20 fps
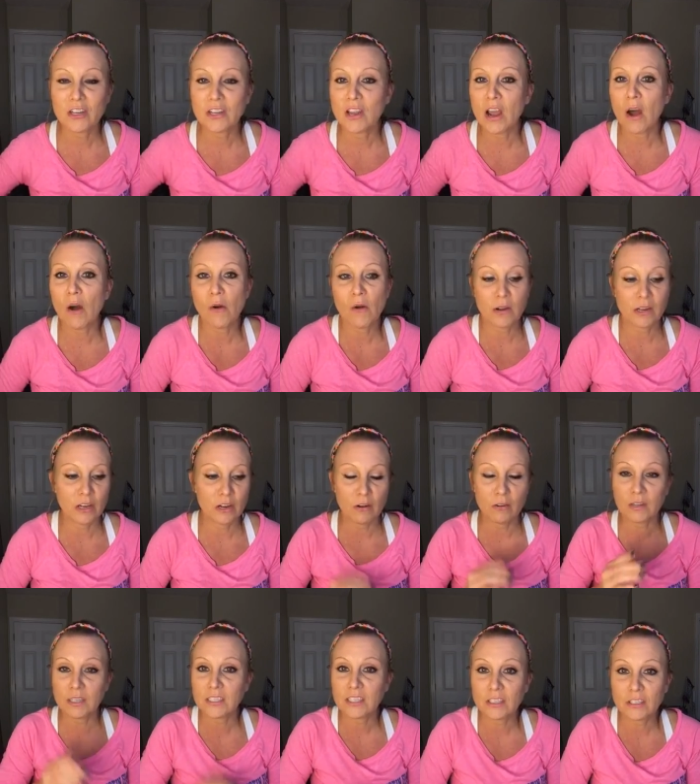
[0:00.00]
go, you
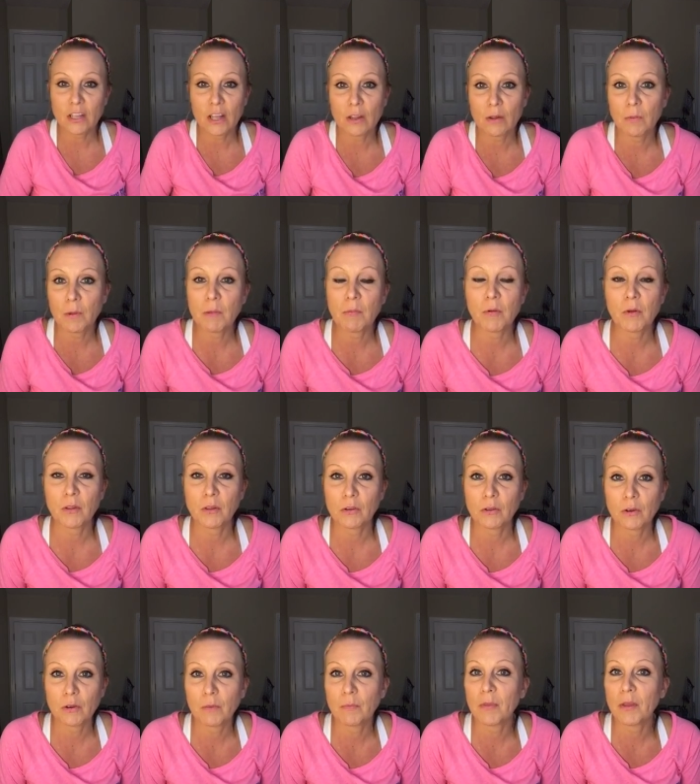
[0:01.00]
know, because there's other people in the
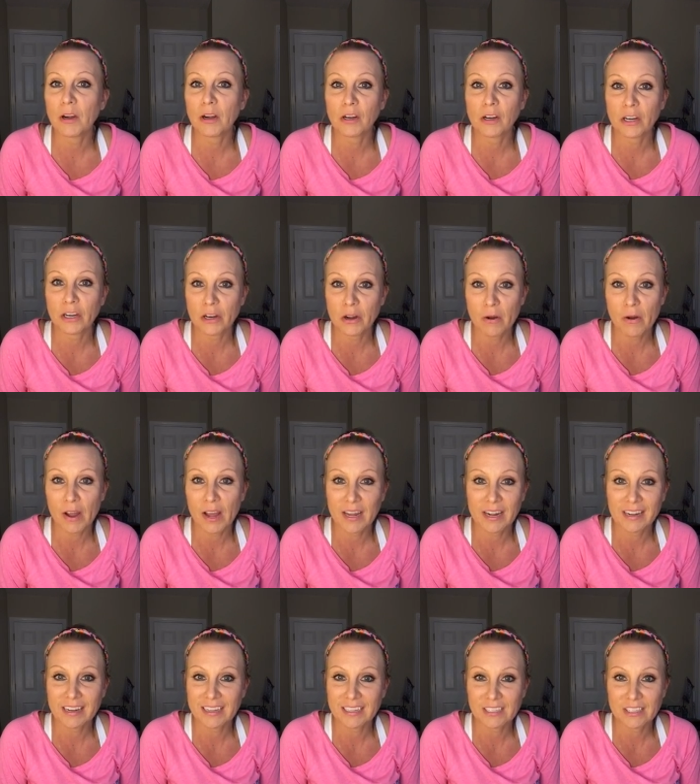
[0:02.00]
group that are going to go
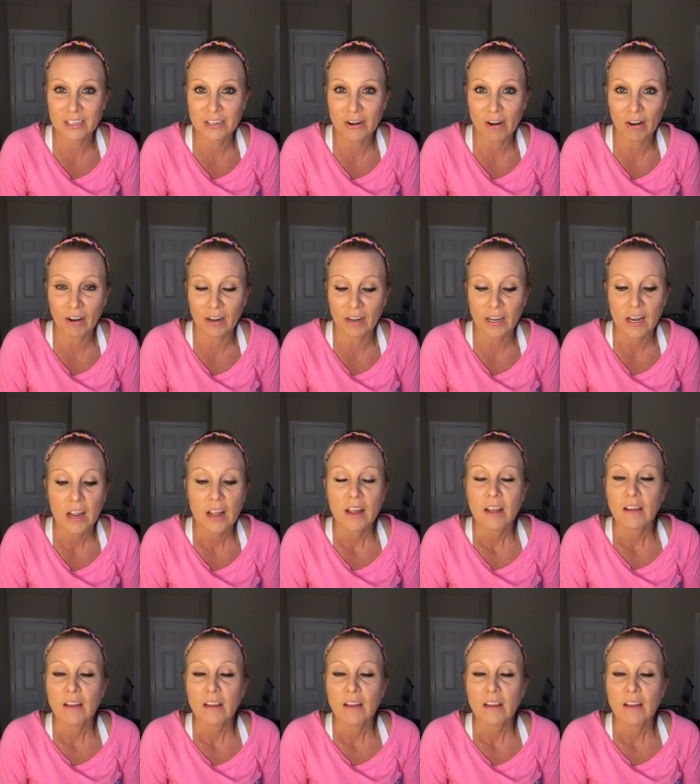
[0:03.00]
ahead and get started.